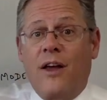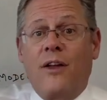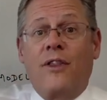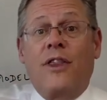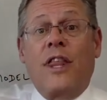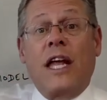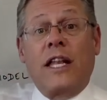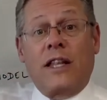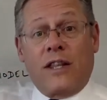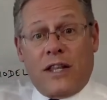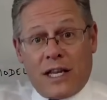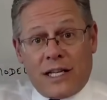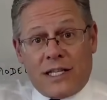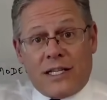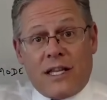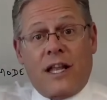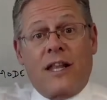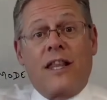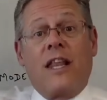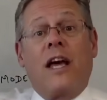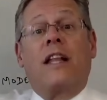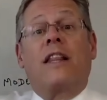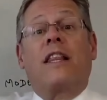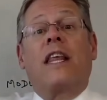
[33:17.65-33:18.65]

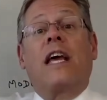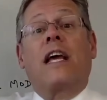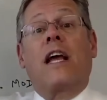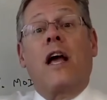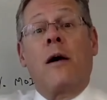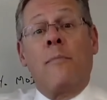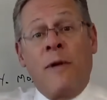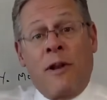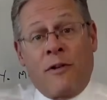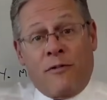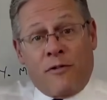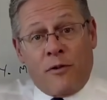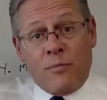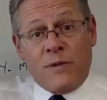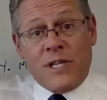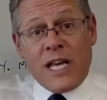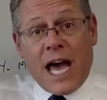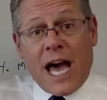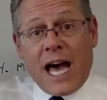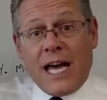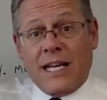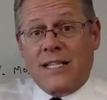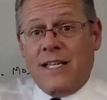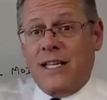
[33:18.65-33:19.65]
that come in from
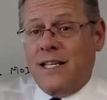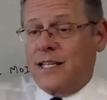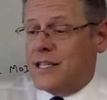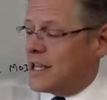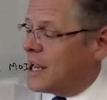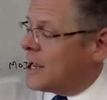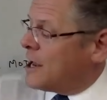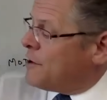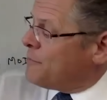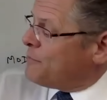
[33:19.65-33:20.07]
taxes,